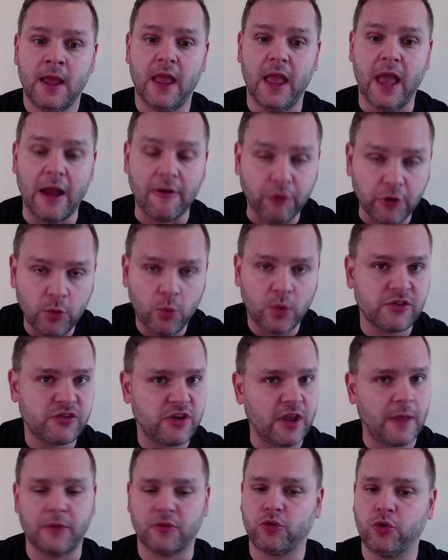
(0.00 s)
Everyone
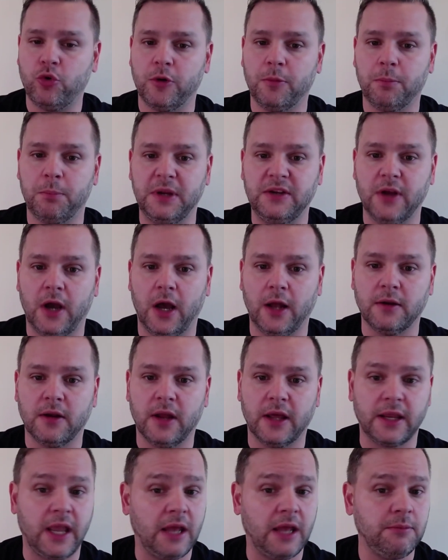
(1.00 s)
said this couldn't be done.
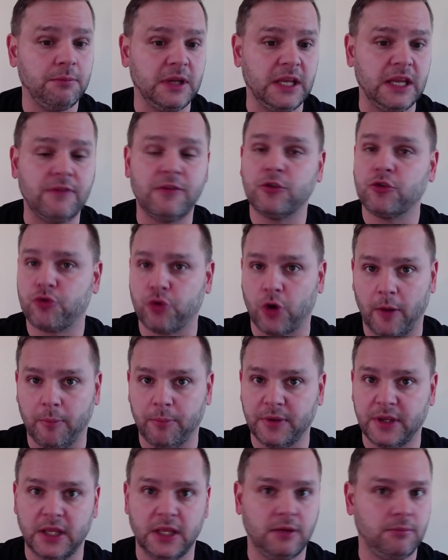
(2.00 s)
Again, even
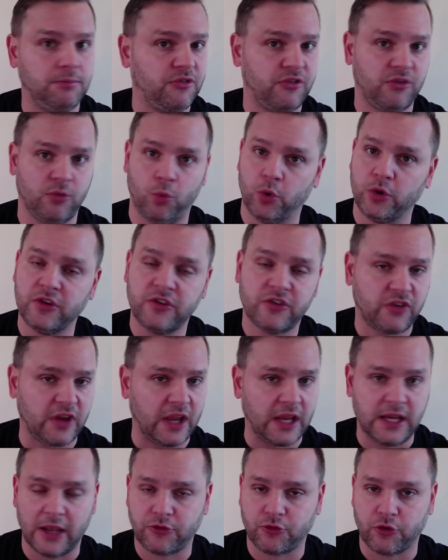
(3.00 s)
Trump. He wouldn't
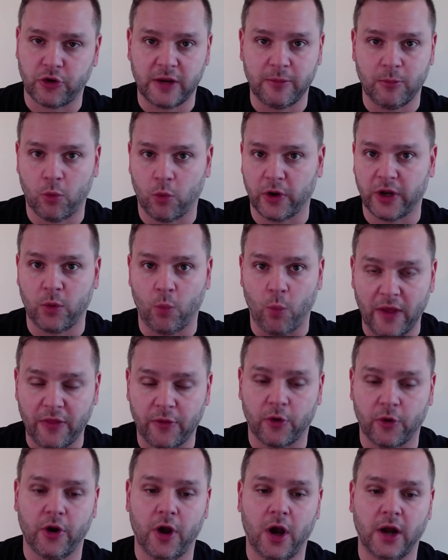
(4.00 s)
say yesterday morning
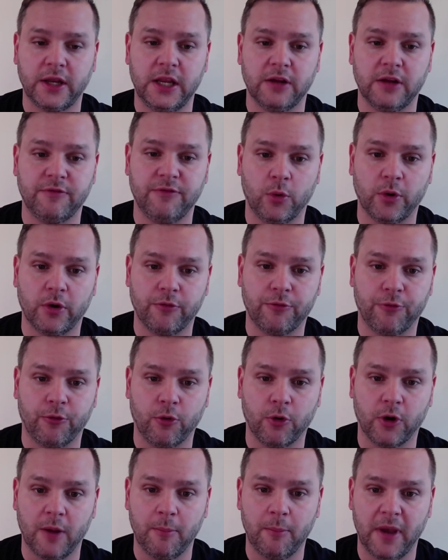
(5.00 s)
whether or not he had voted
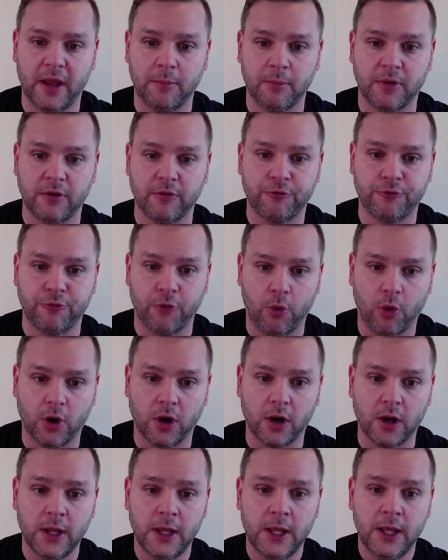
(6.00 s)
for Amendment
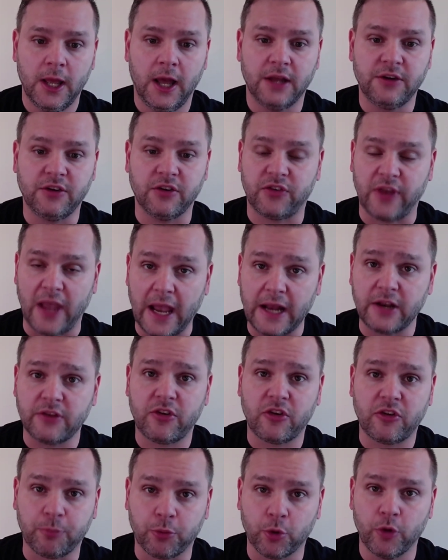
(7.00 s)
4. DeSantis
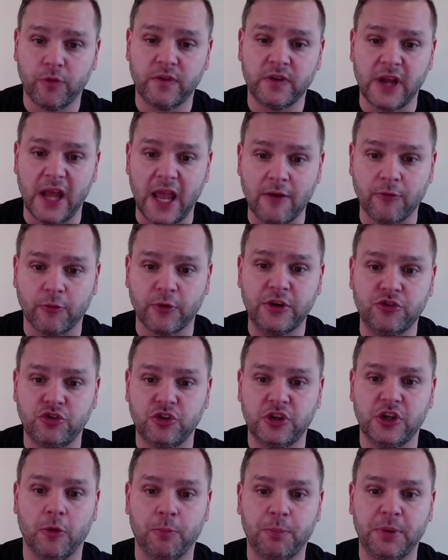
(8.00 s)
has proven to every
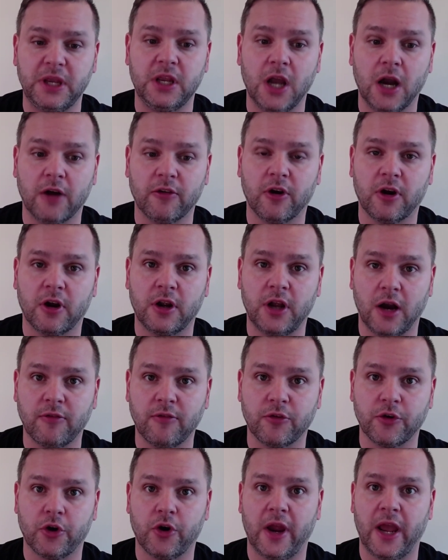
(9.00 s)
GOP
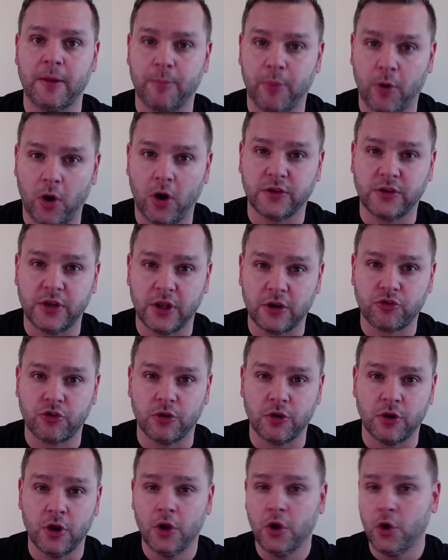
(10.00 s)
governor and
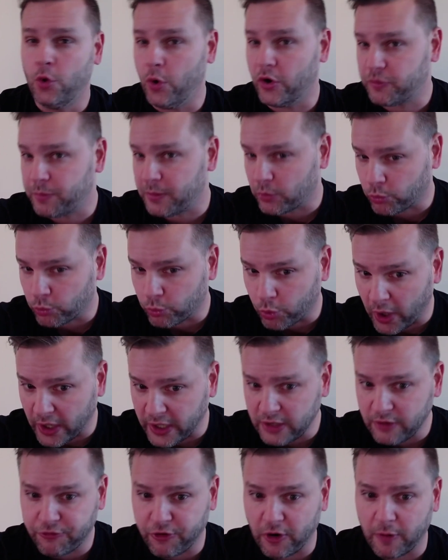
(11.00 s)
politician who has been
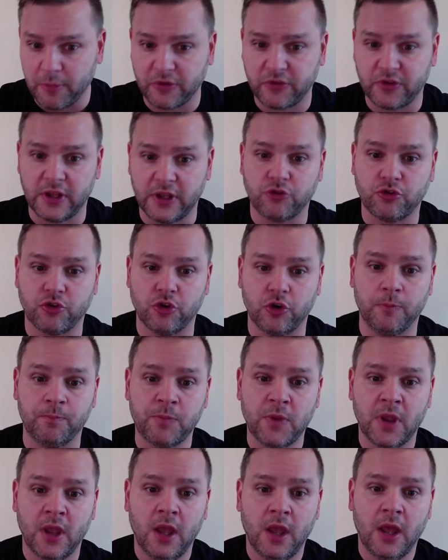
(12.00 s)
running from this issue
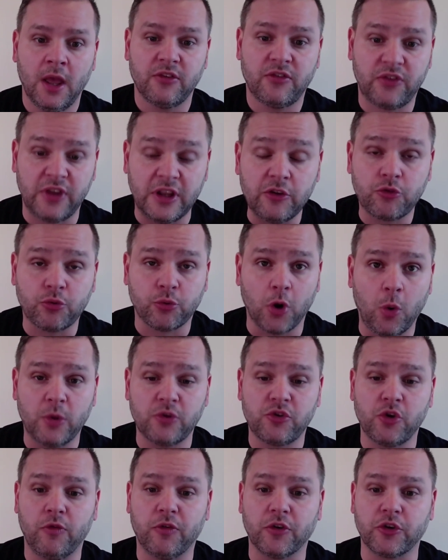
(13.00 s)
since Roe
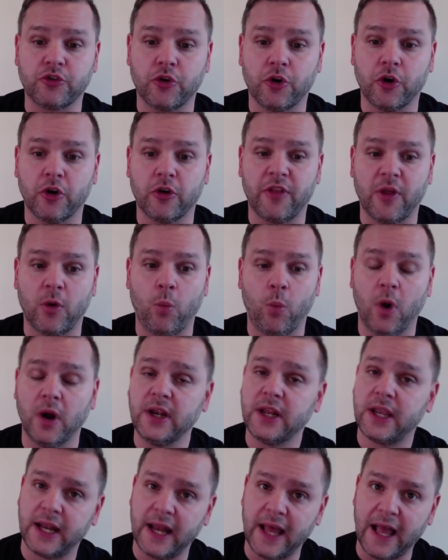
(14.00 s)
was overturned that
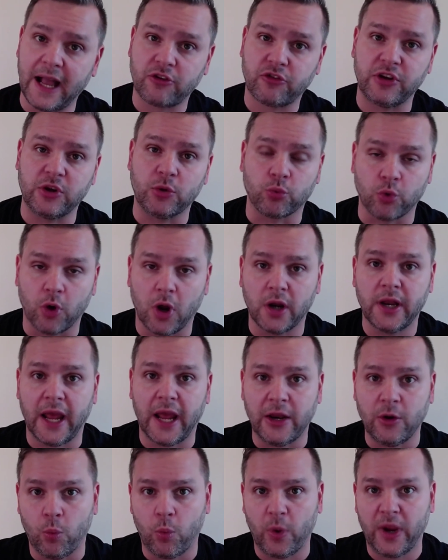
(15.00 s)
one can actually run
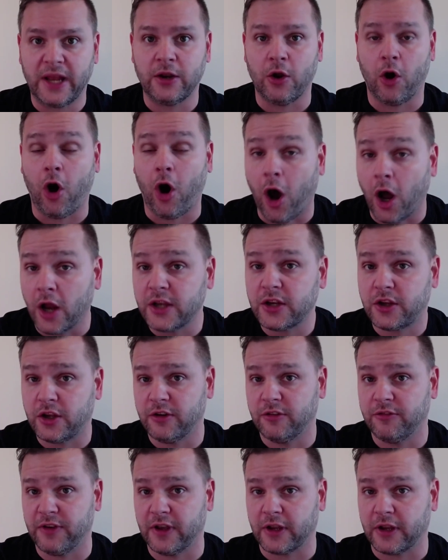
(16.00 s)
and win on
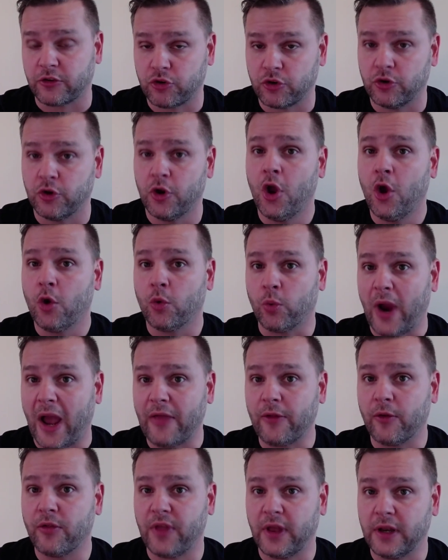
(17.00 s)
conviction
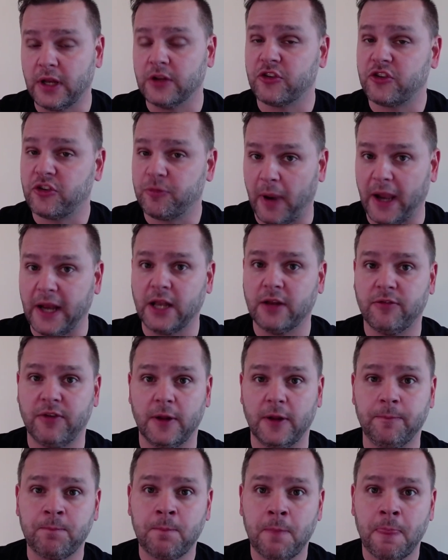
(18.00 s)
rather than in spite of
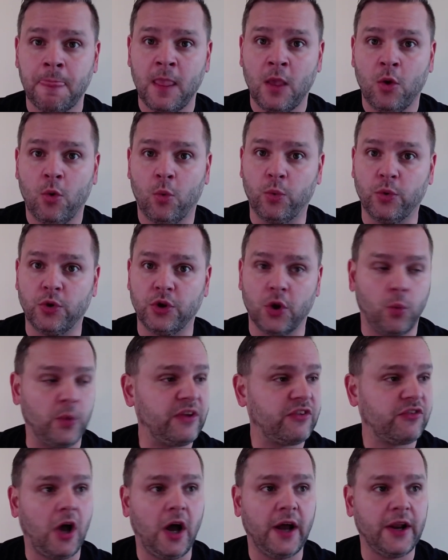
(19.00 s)
it.
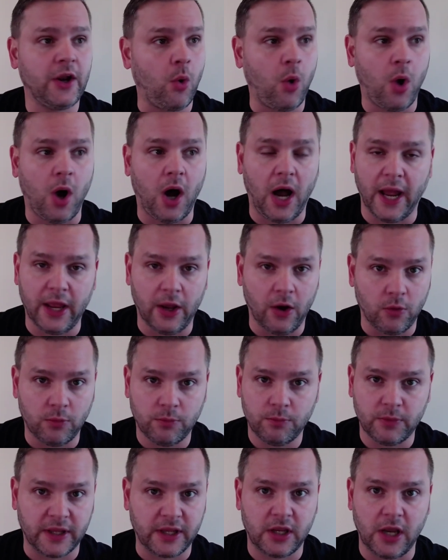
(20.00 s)
We saw in
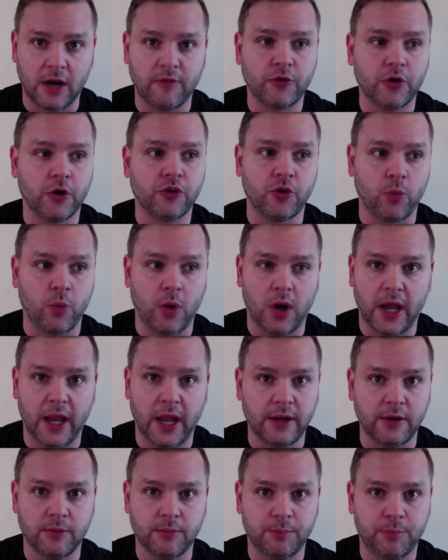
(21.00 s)
Ohio, like Governor
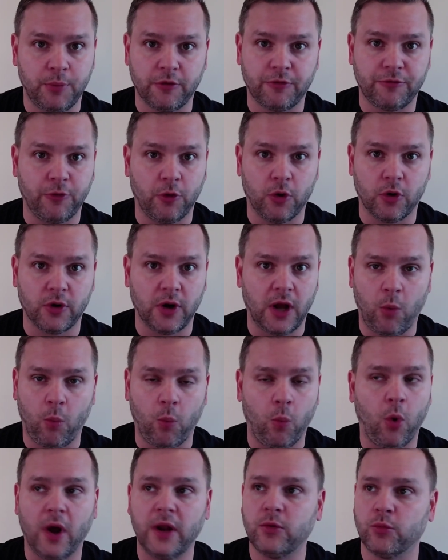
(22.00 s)
DeWine put forward
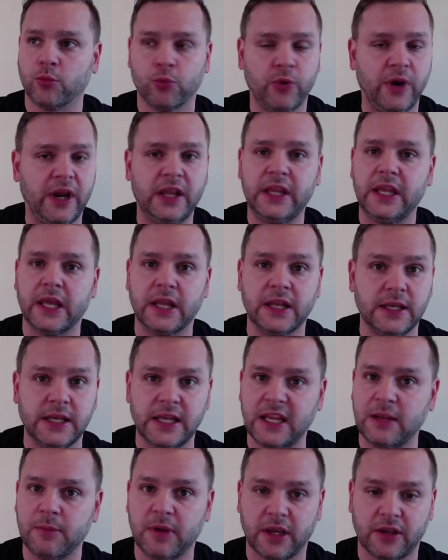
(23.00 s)
one really
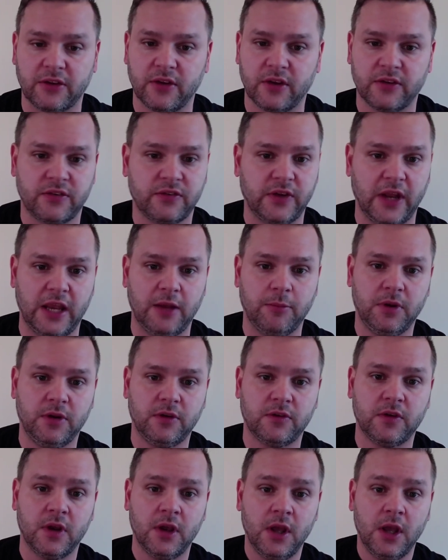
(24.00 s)
anemic
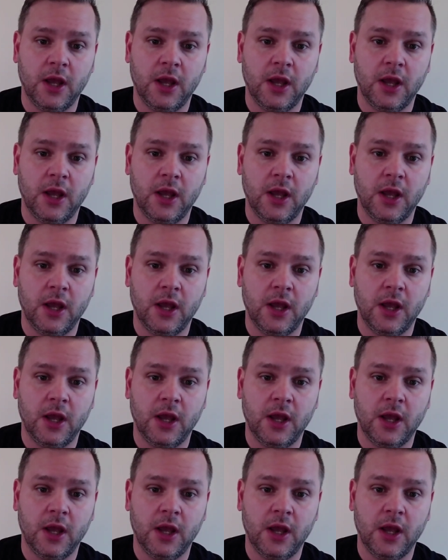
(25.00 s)
statement.